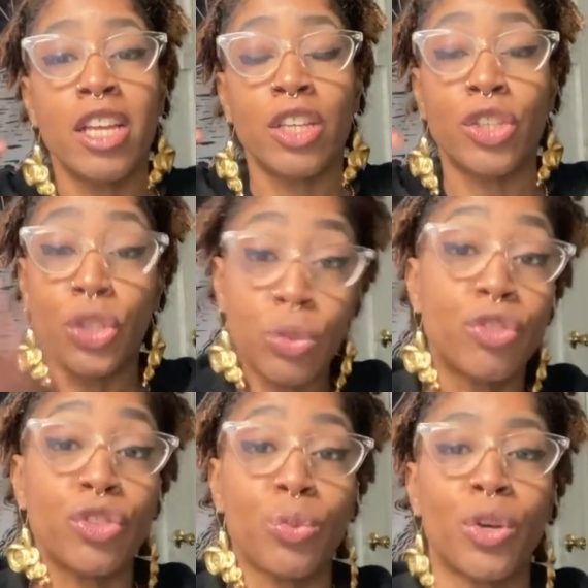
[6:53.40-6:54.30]

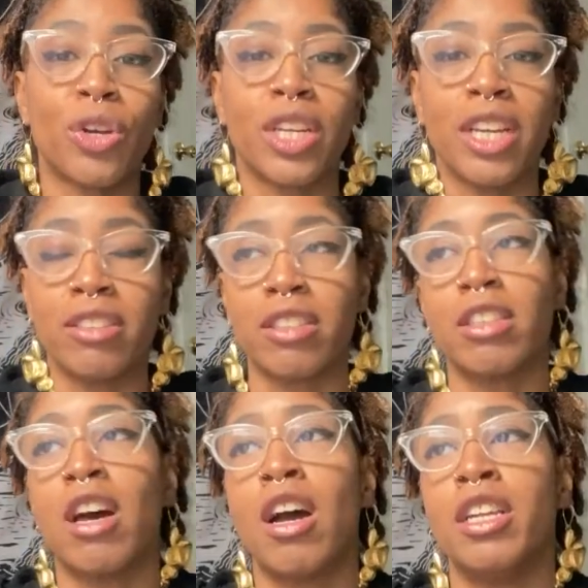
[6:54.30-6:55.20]
used to work in
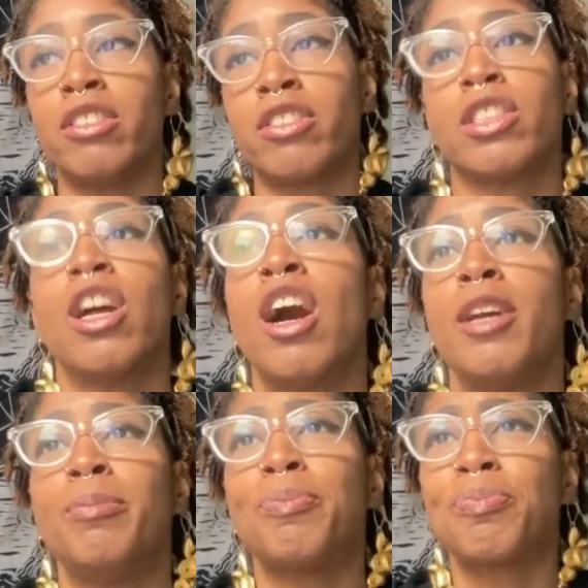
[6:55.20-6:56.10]
a
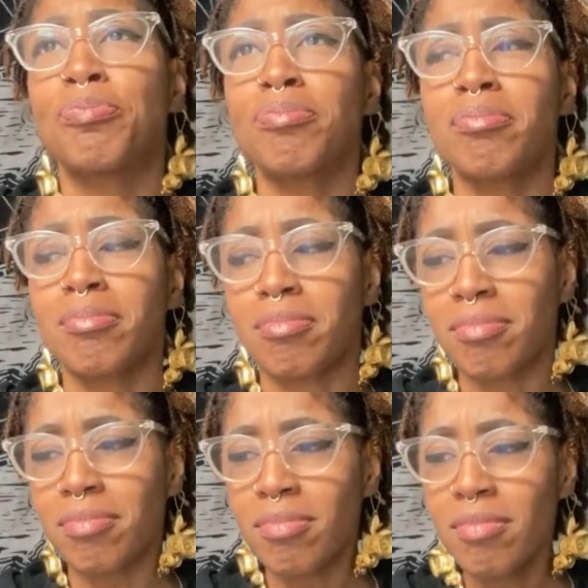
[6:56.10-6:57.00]
salon,
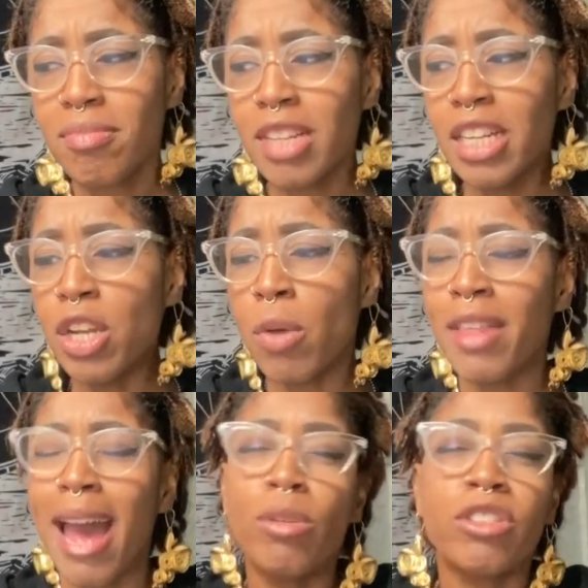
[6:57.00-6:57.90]

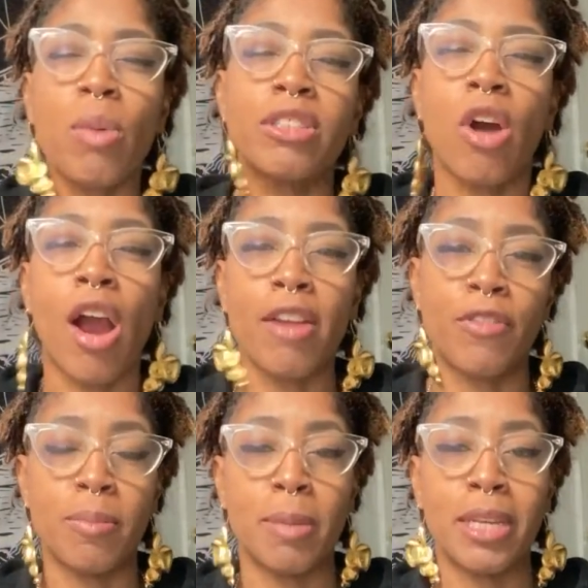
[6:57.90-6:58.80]
that was always hard
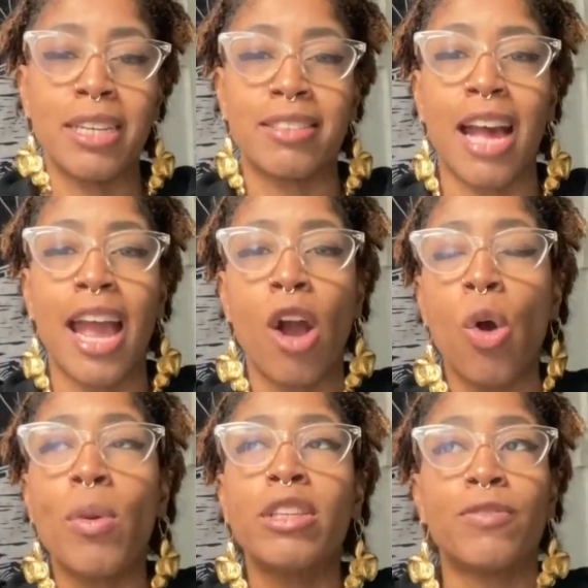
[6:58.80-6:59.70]
for me, because I
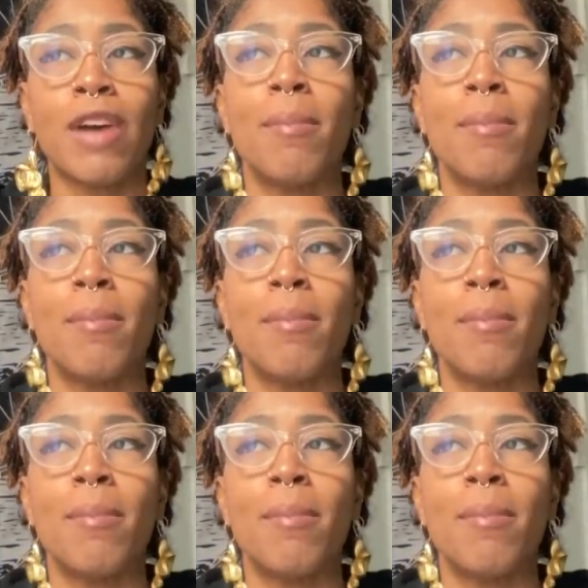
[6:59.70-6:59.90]
always found